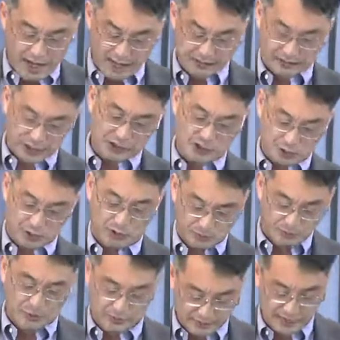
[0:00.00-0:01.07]
and
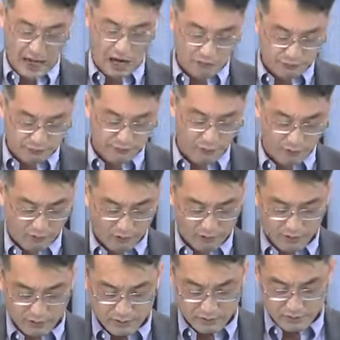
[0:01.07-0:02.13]
sexual downfall